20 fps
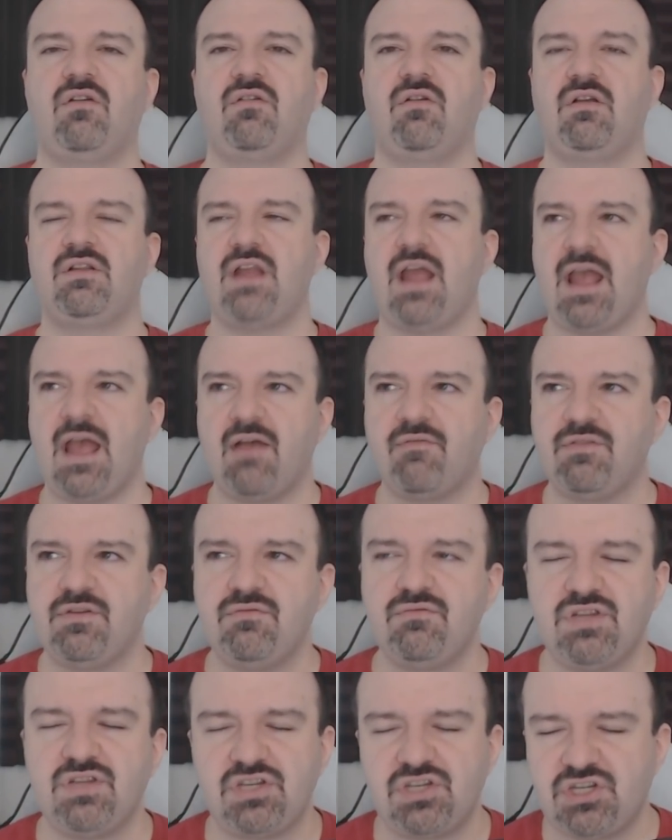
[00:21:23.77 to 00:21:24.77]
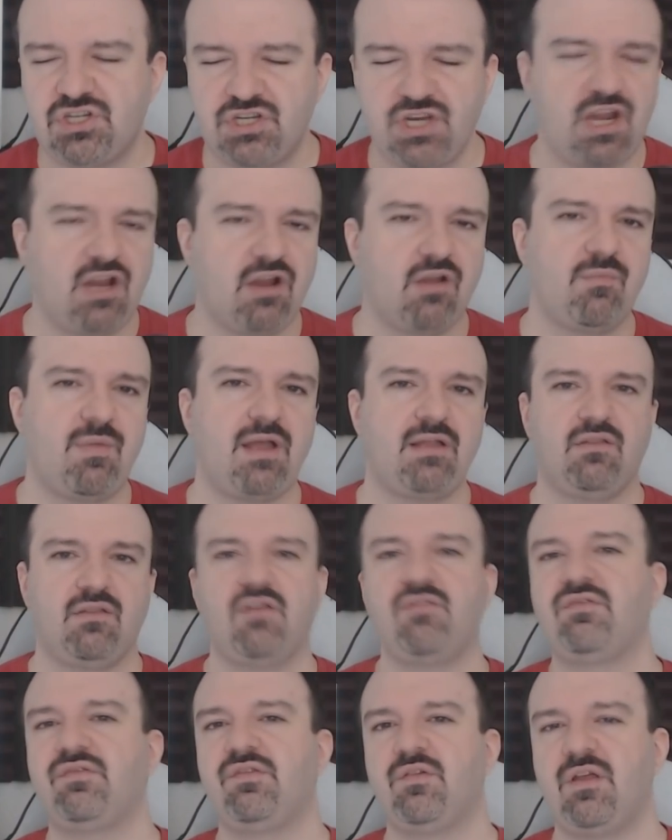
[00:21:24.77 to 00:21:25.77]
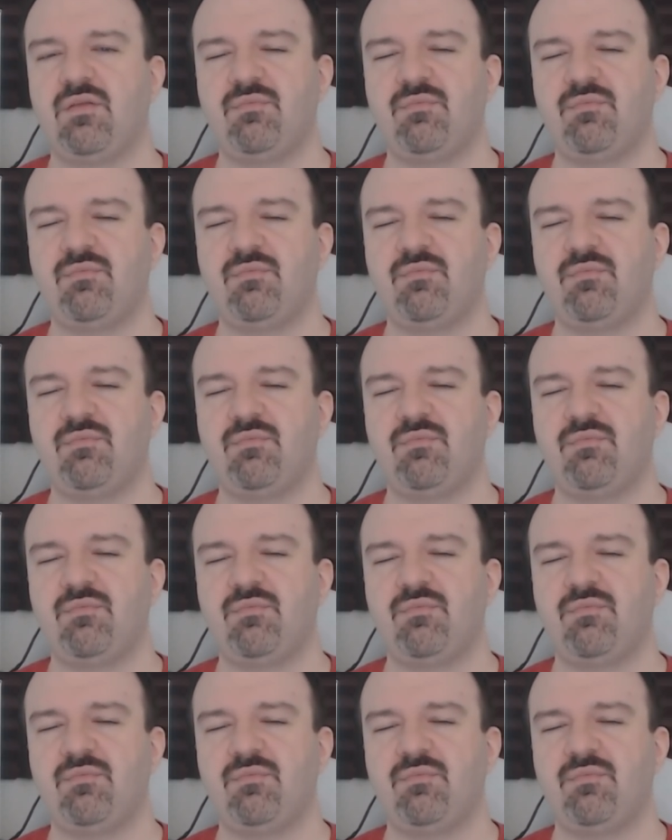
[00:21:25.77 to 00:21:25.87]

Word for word: a, an avenue to share my love for